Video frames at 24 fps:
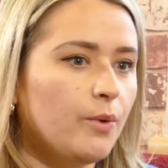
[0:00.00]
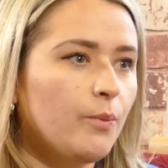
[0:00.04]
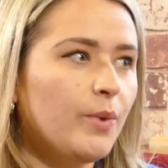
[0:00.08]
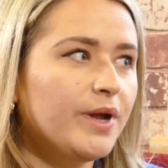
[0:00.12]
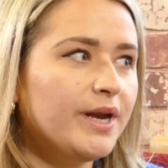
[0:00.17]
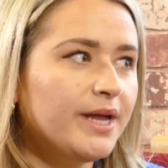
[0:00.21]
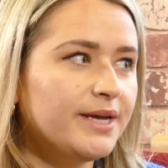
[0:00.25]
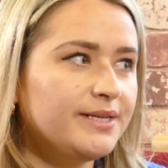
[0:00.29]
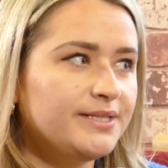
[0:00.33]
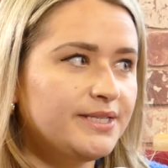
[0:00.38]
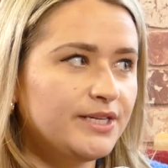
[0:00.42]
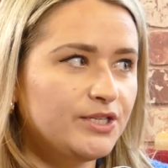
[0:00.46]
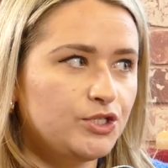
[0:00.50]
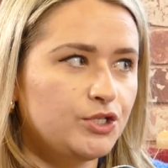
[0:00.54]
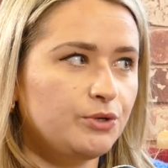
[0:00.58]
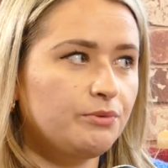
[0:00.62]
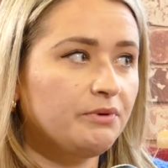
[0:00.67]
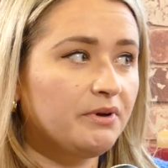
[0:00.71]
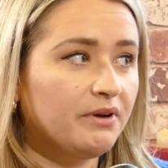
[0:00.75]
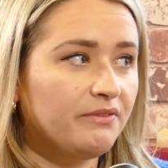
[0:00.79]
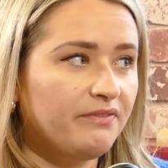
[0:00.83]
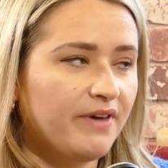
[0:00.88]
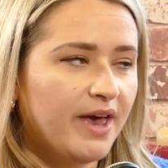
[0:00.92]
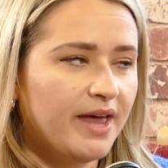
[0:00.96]
And when I say
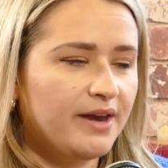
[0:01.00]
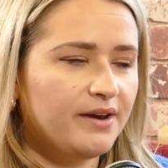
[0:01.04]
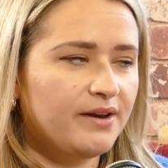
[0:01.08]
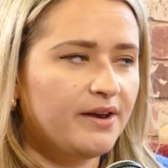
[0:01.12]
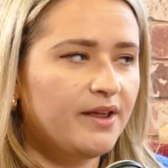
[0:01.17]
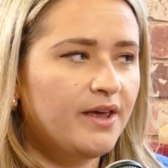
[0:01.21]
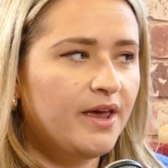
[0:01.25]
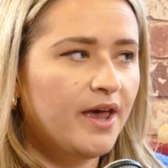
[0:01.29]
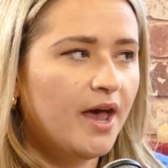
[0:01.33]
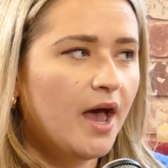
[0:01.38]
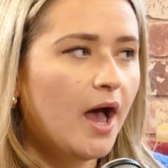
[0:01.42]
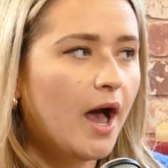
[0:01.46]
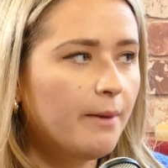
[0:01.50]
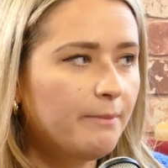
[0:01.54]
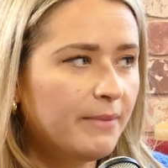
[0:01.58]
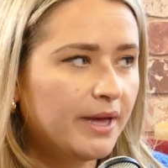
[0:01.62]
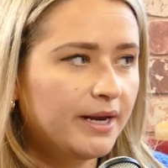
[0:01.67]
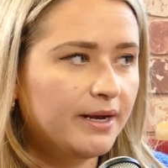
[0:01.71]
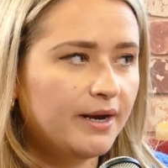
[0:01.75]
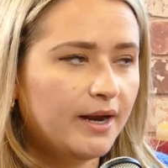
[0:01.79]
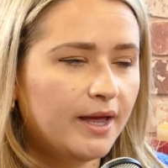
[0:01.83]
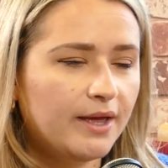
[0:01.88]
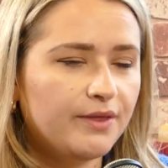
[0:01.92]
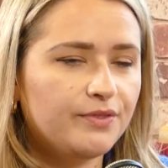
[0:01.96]
do an event, I
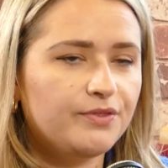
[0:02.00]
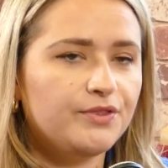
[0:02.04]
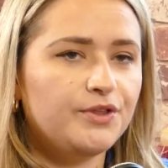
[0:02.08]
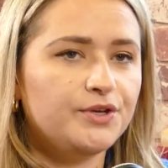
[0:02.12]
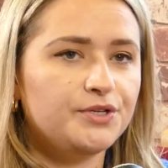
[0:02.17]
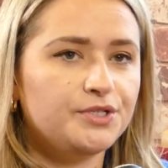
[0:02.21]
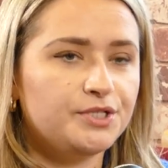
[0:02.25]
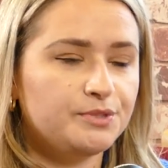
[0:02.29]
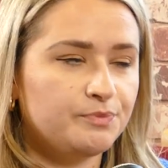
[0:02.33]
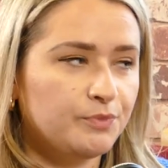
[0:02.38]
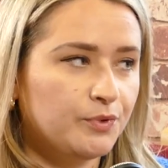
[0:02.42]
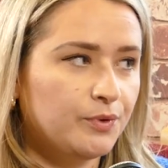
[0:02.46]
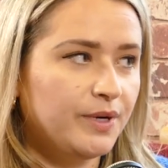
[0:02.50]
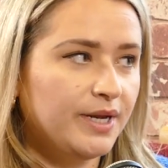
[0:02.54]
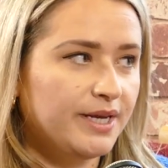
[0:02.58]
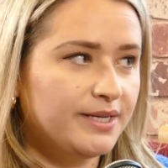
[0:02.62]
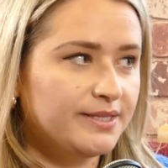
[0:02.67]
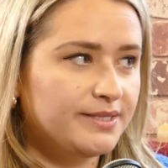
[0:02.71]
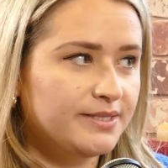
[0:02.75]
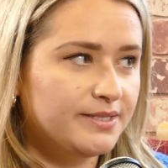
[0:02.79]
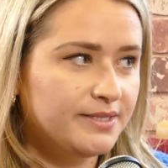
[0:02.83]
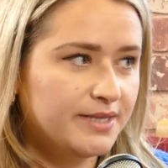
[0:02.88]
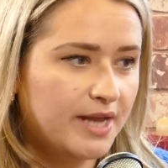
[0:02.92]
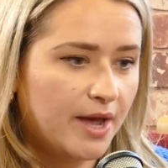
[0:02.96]
meant like the
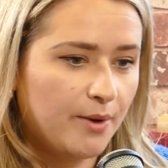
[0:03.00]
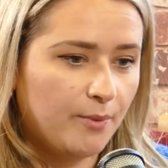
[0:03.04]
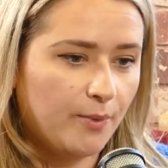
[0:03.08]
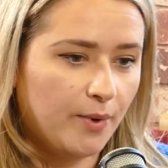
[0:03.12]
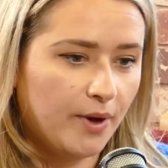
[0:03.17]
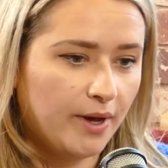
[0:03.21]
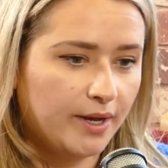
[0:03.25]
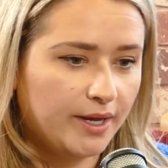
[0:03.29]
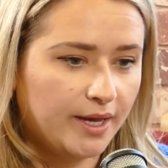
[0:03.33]
smallest networking,